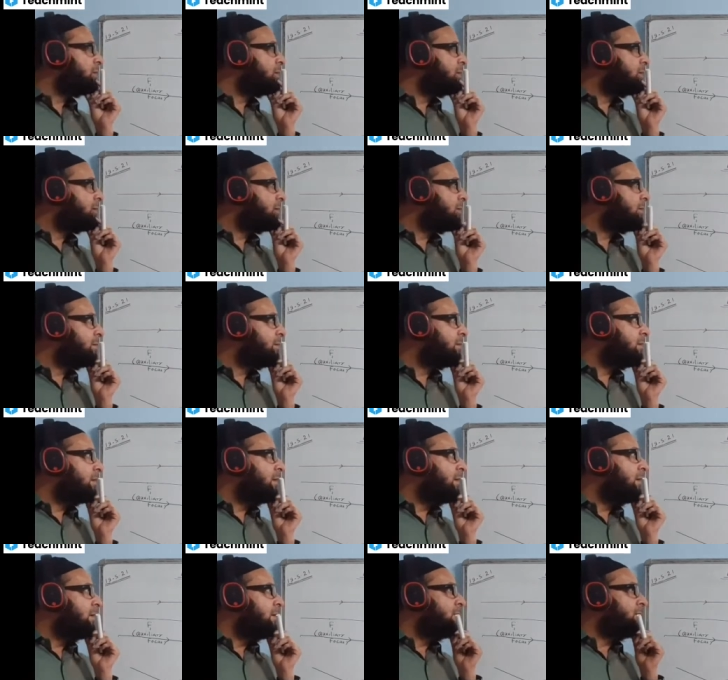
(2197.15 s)

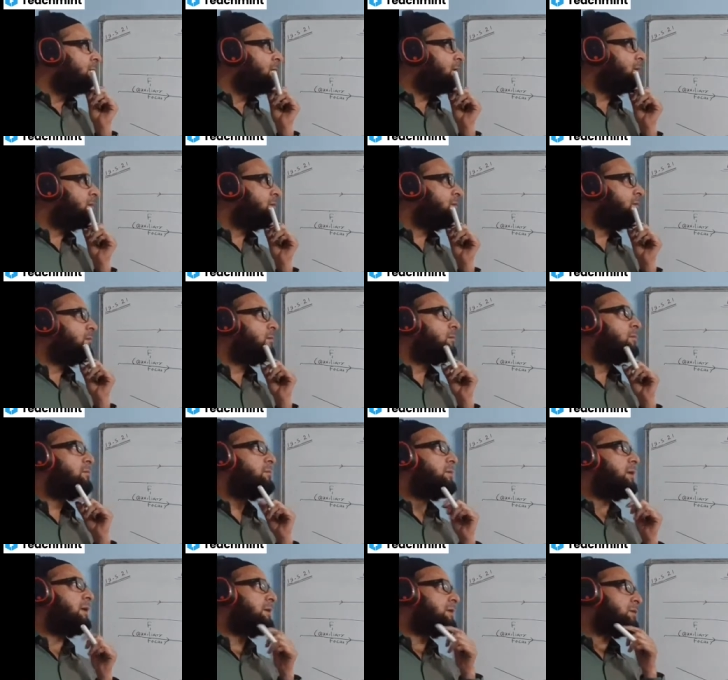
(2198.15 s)
But that is not the good
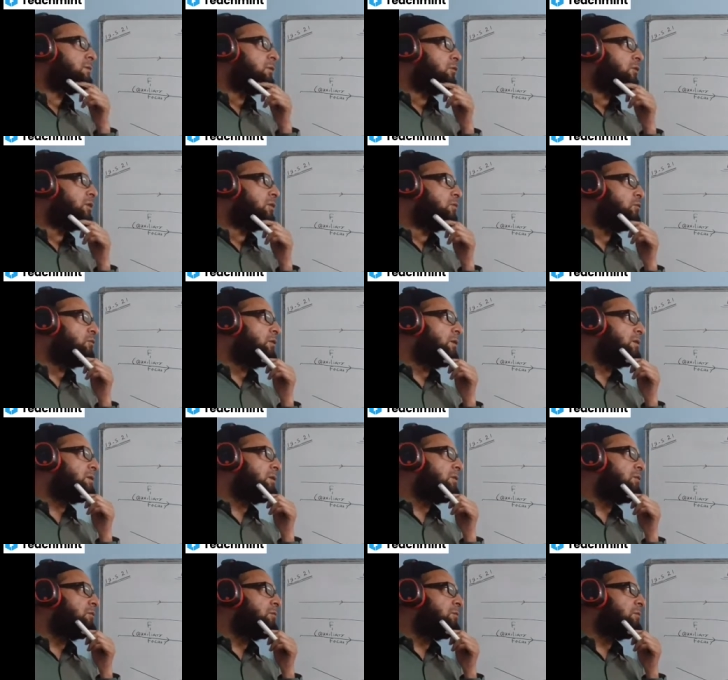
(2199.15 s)
answer. No,
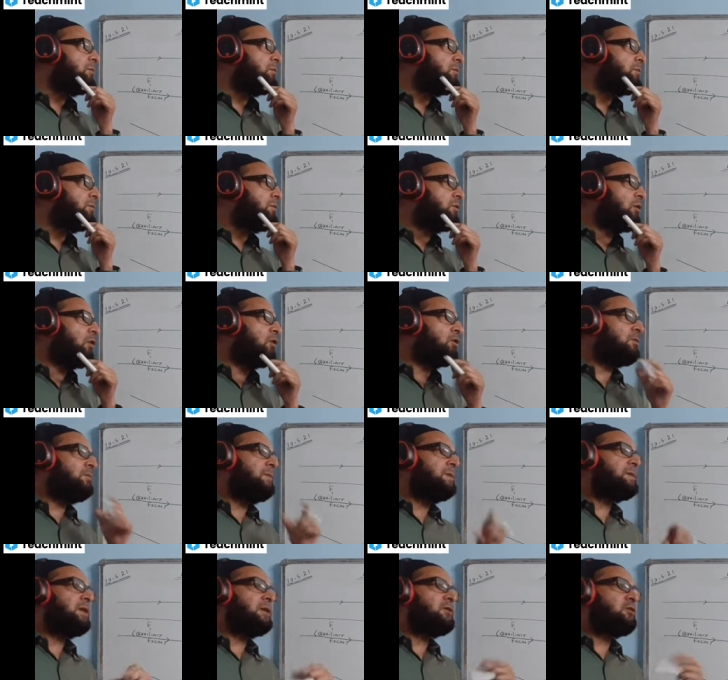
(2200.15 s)
torque is actually the turning
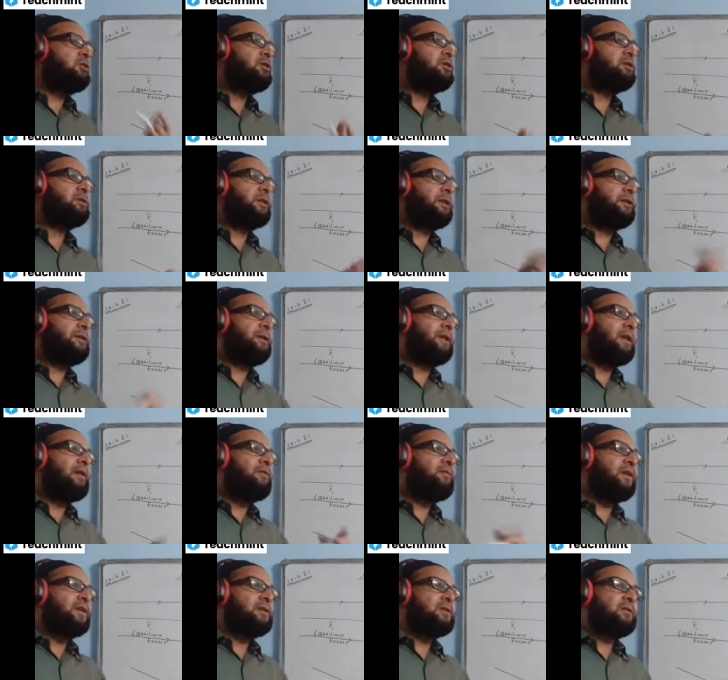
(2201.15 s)
effect. So just
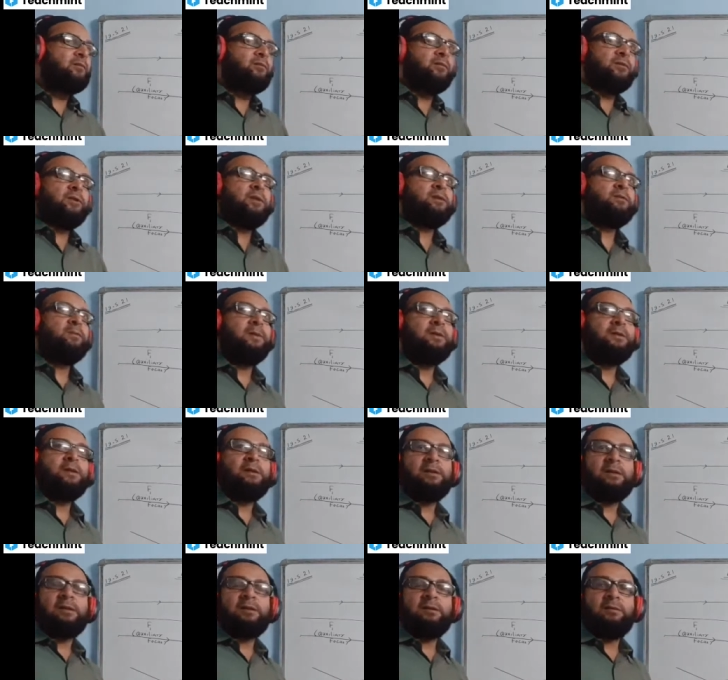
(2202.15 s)
mentioned that the turning
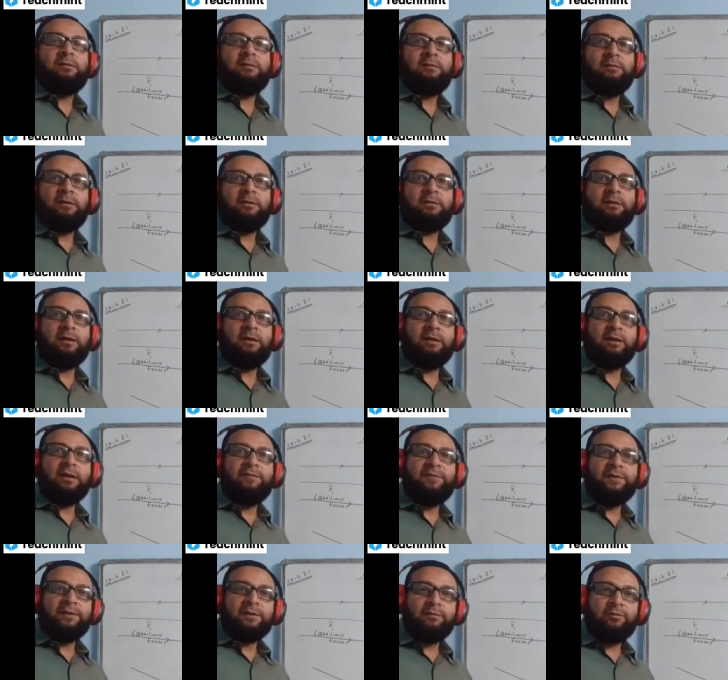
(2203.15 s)
effect of force is called
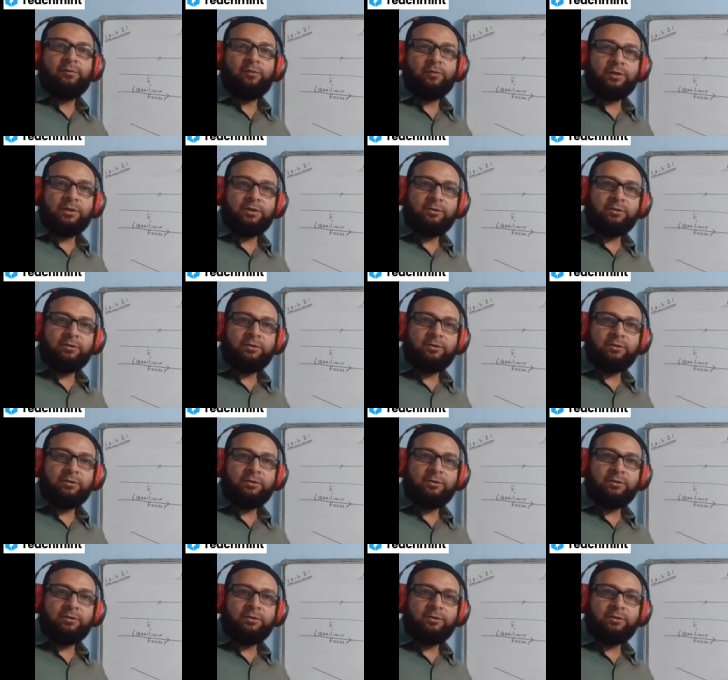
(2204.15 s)
torque.